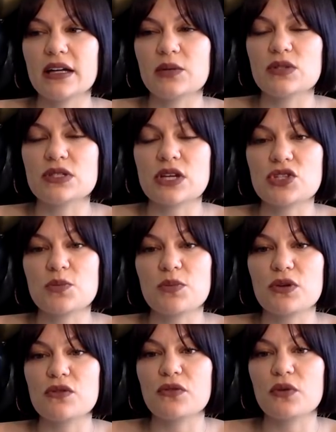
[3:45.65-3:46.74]
And it was such a
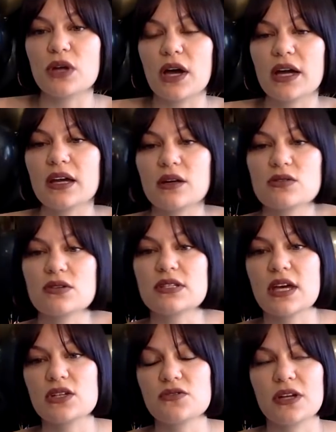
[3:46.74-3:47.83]
beautiful night, and I was on
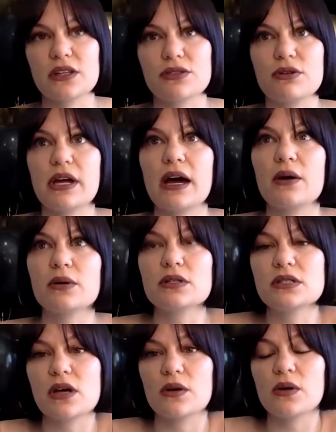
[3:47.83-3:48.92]
stage for like 3
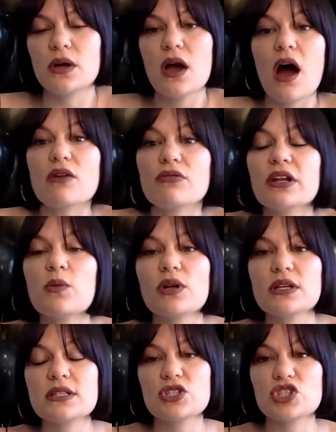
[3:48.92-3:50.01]
hours. So I really
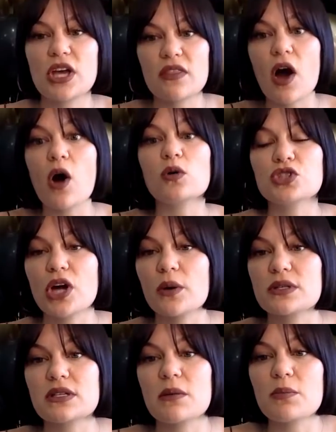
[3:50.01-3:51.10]
want to share the whole show
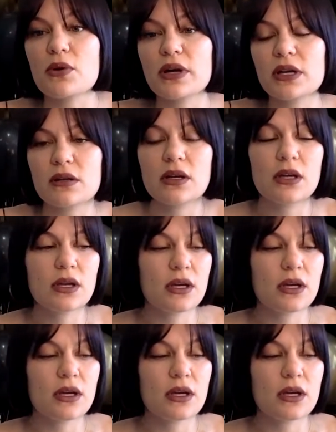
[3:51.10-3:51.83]
at some point.